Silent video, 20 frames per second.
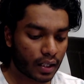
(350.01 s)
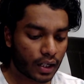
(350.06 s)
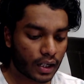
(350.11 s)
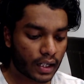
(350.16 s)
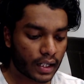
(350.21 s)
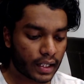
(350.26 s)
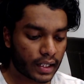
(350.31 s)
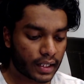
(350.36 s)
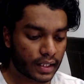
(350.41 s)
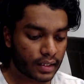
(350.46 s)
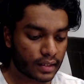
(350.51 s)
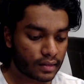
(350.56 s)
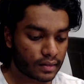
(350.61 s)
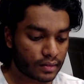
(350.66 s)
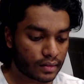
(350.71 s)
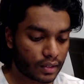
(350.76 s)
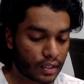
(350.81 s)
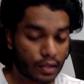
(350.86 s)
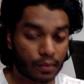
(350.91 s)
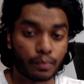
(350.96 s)
I
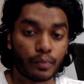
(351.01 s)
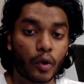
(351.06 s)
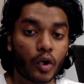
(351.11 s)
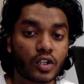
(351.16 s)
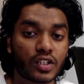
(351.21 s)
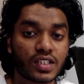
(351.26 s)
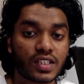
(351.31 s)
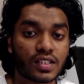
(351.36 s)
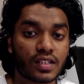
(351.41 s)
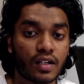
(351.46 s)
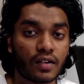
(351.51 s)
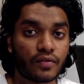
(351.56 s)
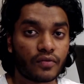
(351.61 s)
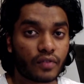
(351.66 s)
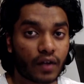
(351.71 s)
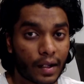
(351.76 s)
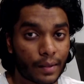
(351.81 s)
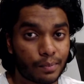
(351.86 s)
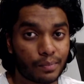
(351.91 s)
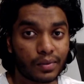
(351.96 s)
unbox stuff,
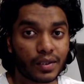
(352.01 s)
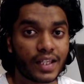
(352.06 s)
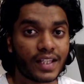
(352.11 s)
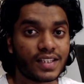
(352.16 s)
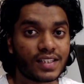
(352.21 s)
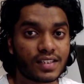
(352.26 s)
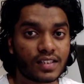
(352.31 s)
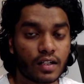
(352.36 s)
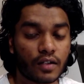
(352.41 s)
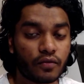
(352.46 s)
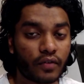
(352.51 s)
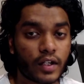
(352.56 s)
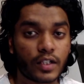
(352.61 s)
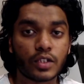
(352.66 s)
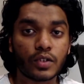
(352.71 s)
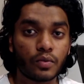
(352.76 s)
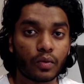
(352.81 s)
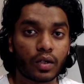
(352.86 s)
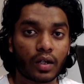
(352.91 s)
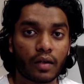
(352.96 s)
I play stuff, I
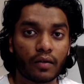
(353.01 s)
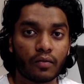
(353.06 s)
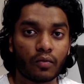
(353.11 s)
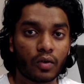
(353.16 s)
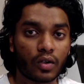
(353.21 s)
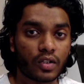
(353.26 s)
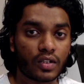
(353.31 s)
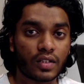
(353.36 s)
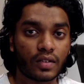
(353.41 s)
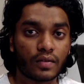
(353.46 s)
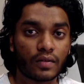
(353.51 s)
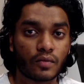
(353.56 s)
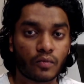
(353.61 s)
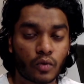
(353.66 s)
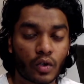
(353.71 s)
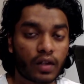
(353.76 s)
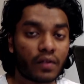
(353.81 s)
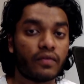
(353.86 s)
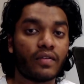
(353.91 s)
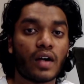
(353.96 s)
do whatever
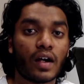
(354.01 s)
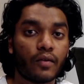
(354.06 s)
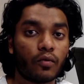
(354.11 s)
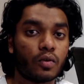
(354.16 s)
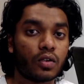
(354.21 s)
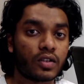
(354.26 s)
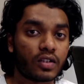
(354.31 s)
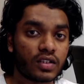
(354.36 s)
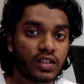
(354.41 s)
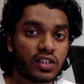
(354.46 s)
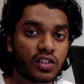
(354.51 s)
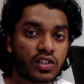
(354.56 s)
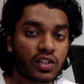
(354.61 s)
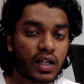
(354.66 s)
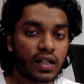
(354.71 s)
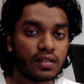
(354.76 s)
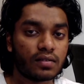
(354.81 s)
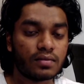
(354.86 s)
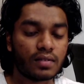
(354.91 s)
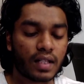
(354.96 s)
I want on this
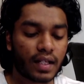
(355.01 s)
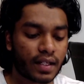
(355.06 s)
channel.